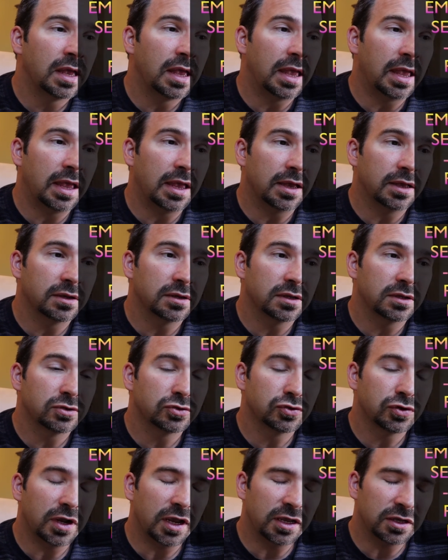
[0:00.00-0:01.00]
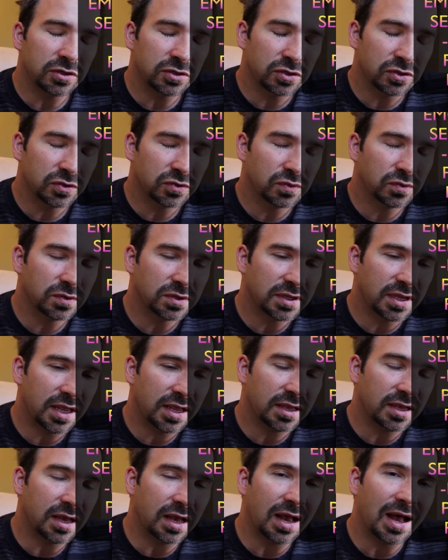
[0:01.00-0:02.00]
And trying to
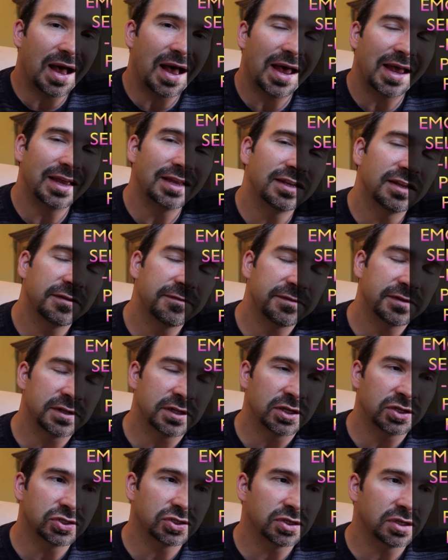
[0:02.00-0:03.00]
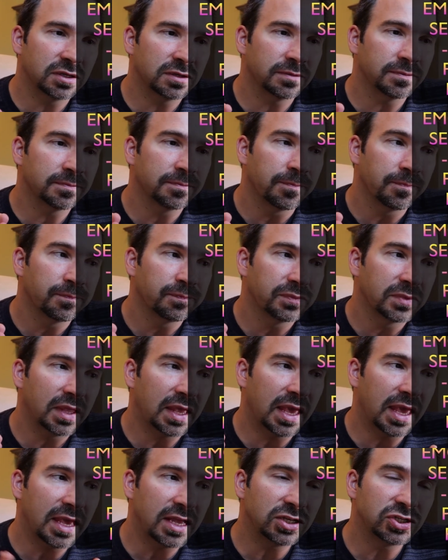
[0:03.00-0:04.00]
create a high definition
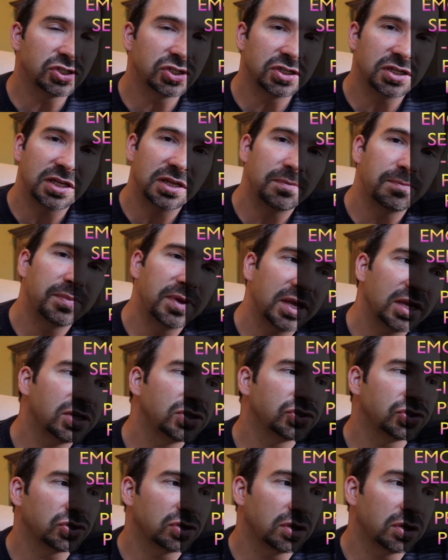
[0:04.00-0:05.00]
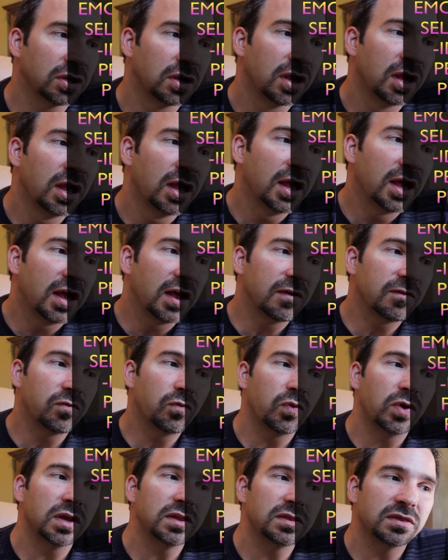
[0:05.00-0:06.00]
HD picture
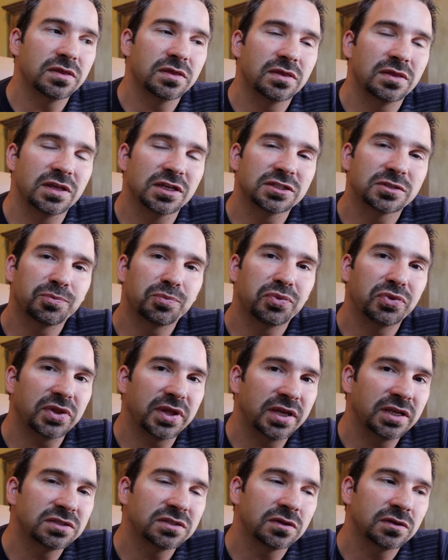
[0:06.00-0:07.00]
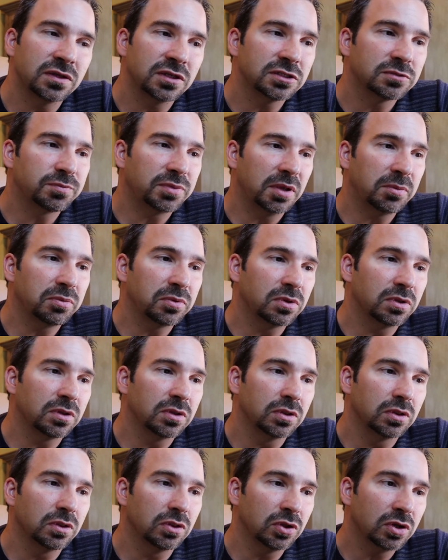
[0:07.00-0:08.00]
of what this place and these
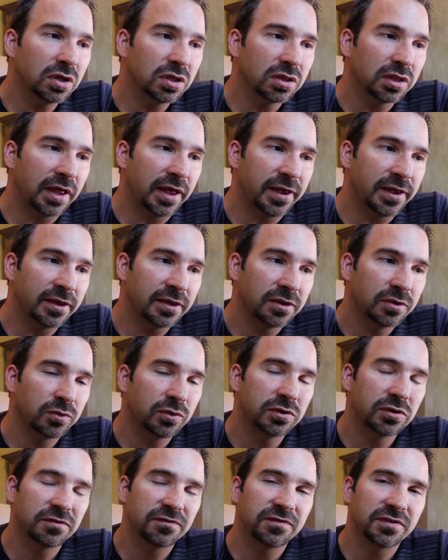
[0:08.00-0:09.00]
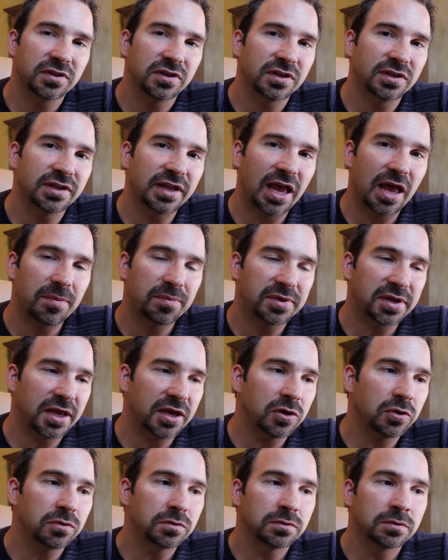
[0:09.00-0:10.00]
people look like when you're feeling tapped
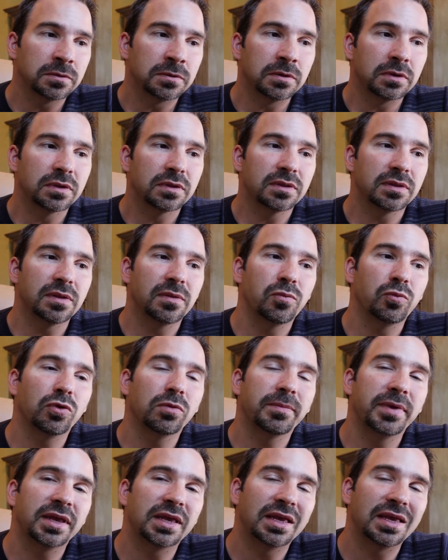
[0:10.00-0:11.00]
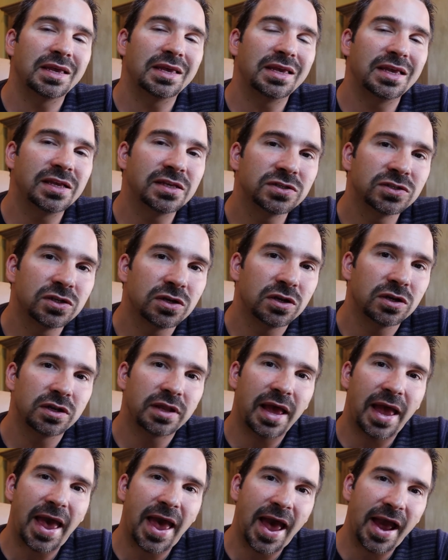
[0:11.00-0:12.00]
out will make it easier
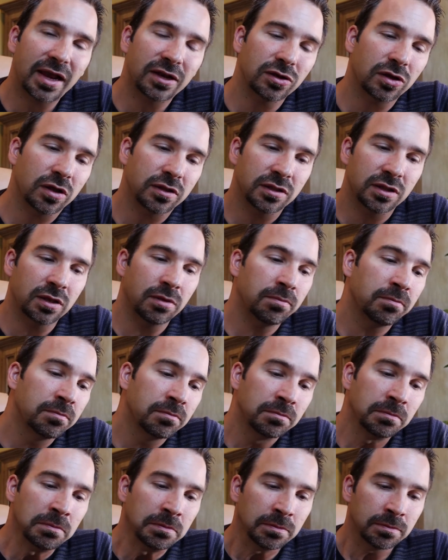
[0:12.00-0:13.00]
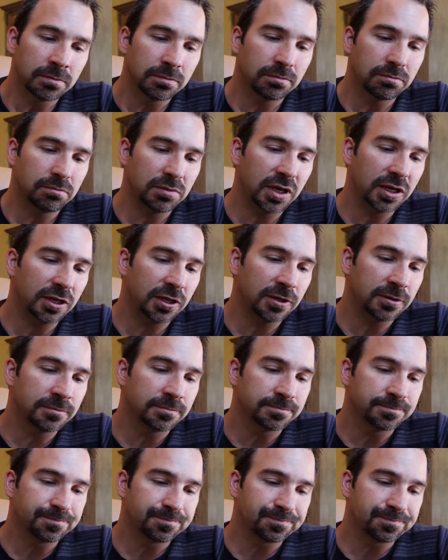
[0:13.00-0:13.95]
to act on them, meaning